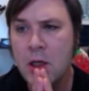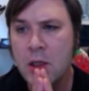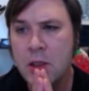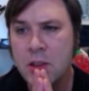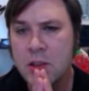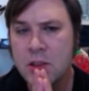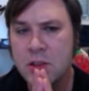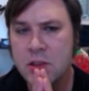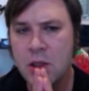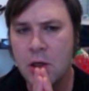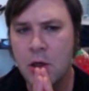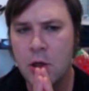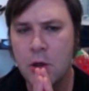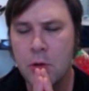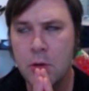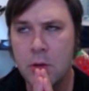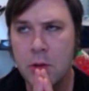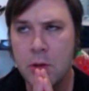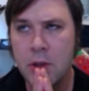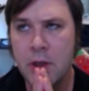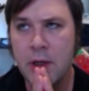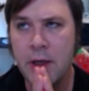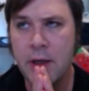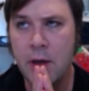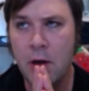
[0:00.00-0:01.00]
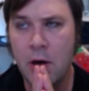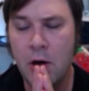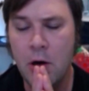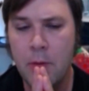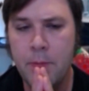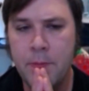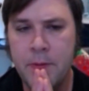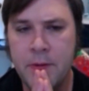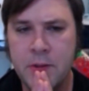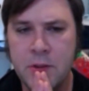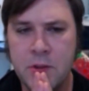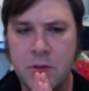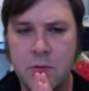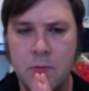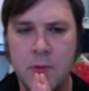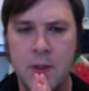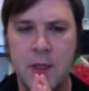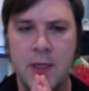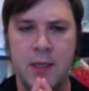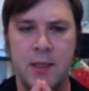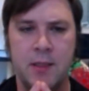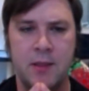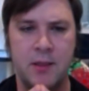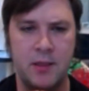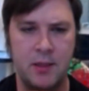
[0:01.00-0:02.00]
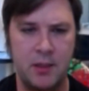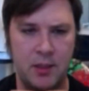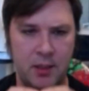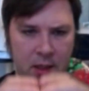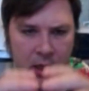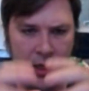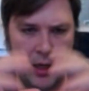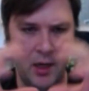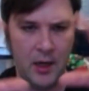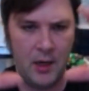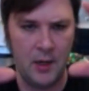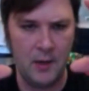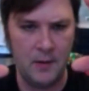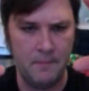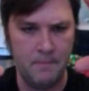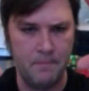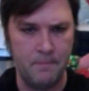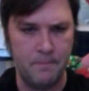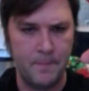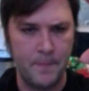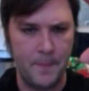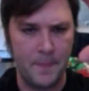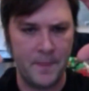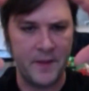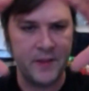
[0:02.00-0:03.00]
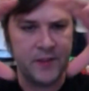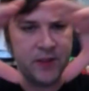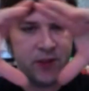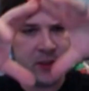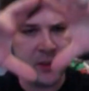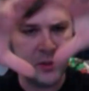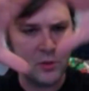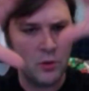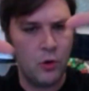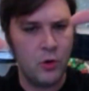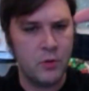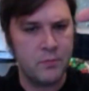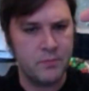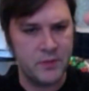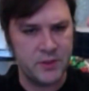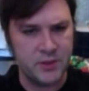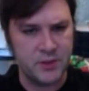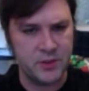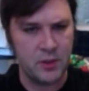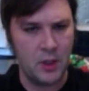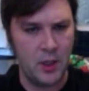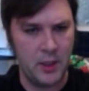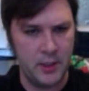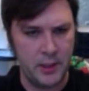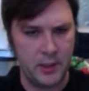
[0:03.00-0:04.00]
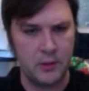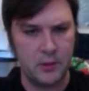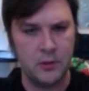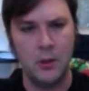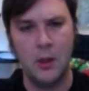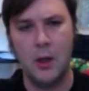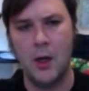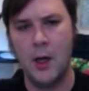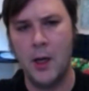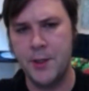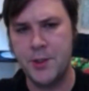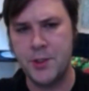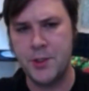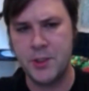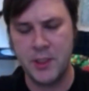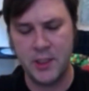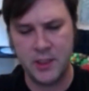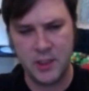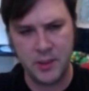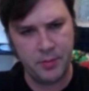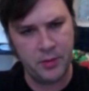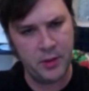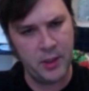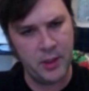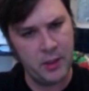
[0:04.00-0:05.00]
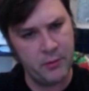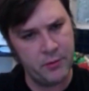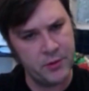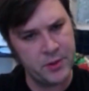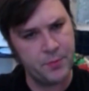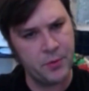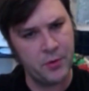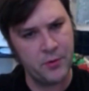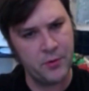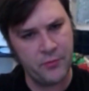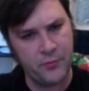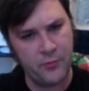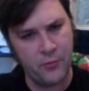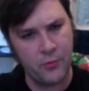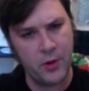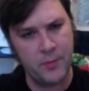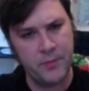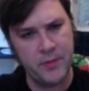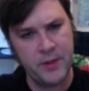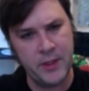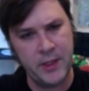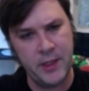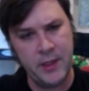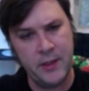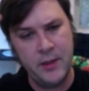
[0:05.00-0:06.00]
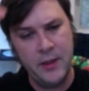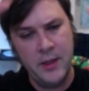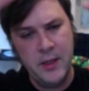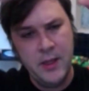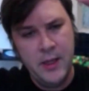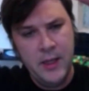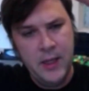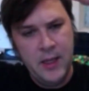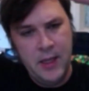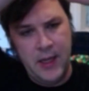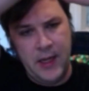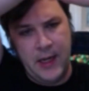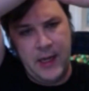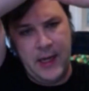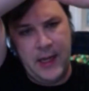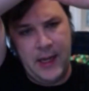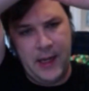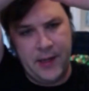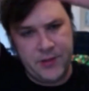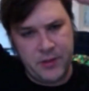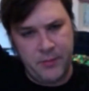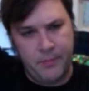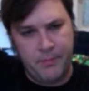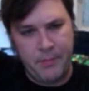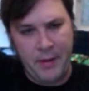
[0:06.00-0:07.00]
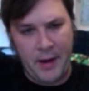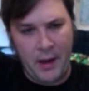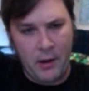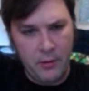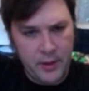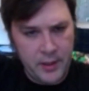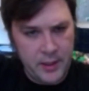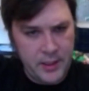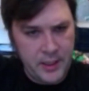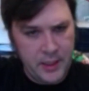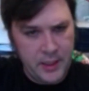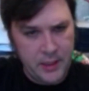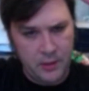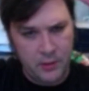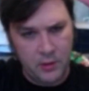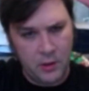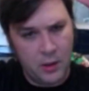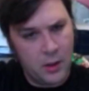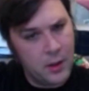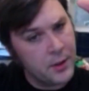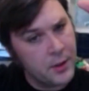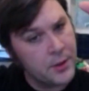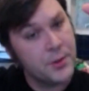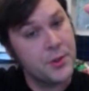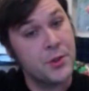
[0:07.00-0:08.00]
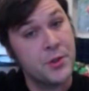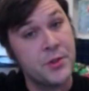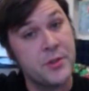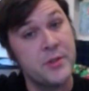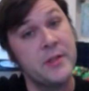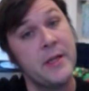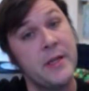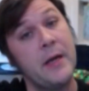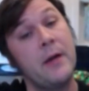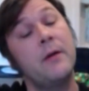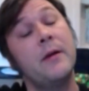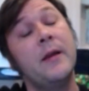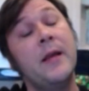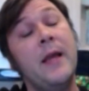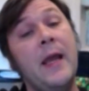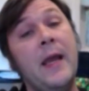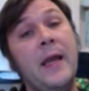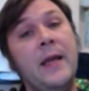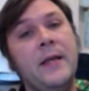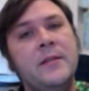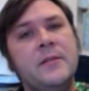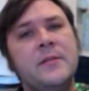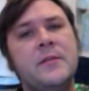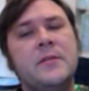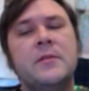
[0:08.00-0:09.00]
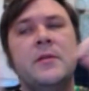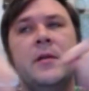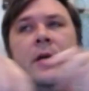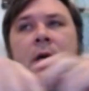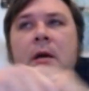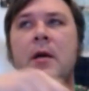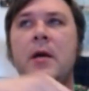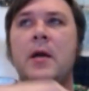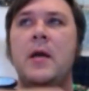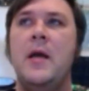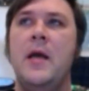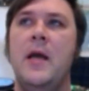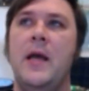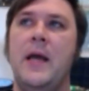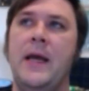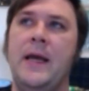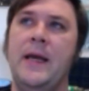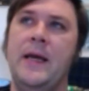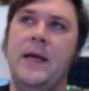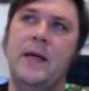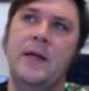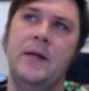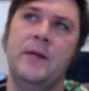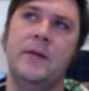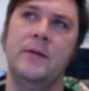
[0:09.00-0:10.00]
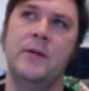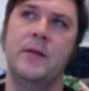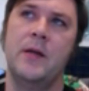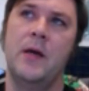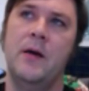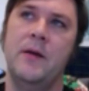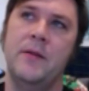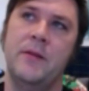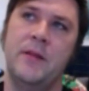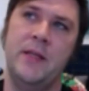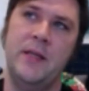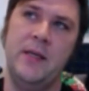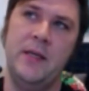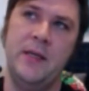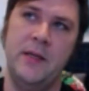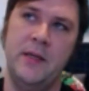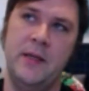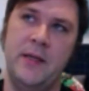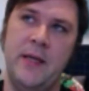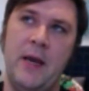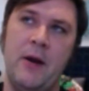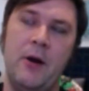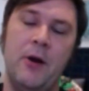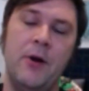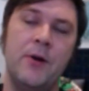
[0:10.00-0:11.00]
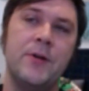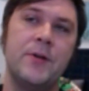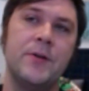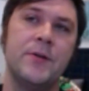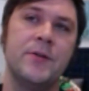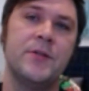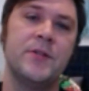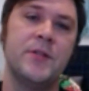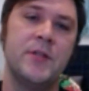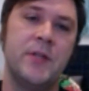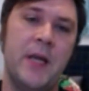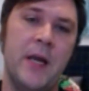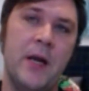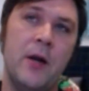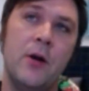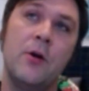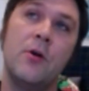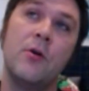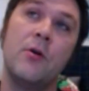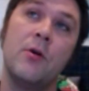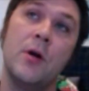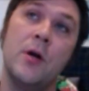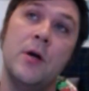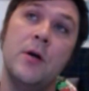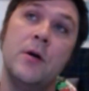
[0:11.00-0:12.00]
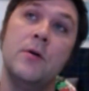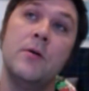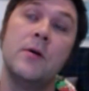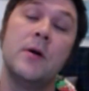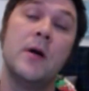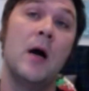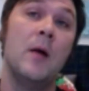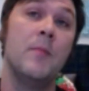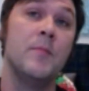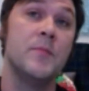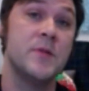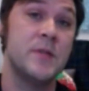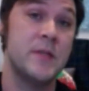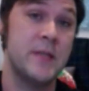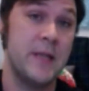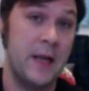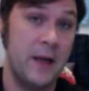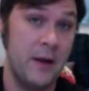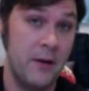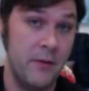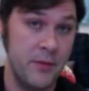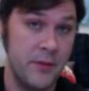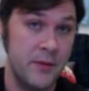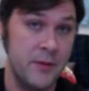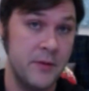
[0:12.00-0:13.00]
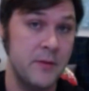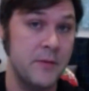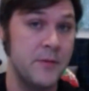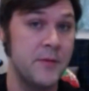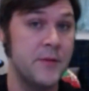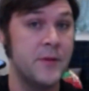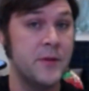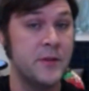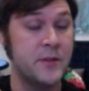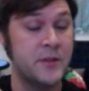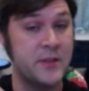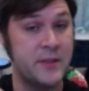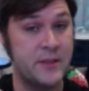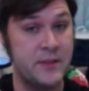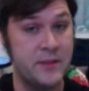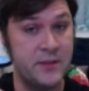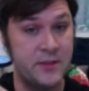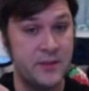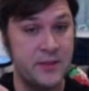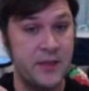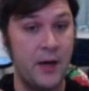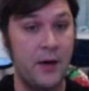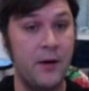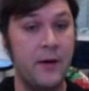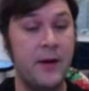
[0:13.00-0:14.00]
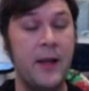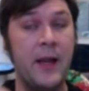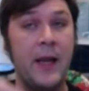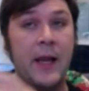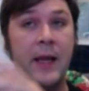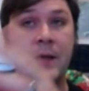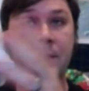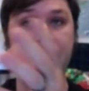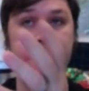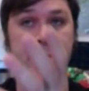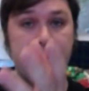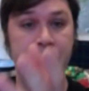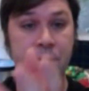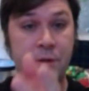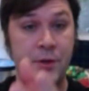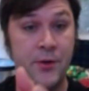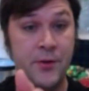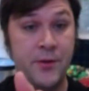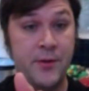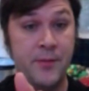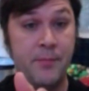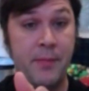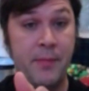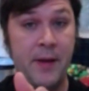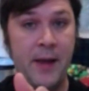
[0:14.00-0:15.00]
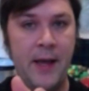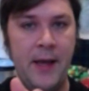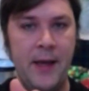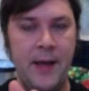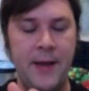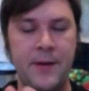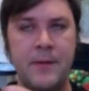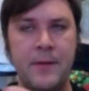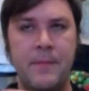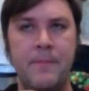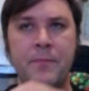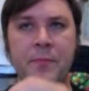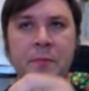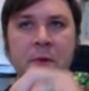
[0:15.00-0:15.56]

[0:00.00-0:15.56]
So it opens with, this is an old Masonic lodge that the play was performed in. It has a balcony and a large staircase. And the character Scarecrow comes down the staircase to the bed.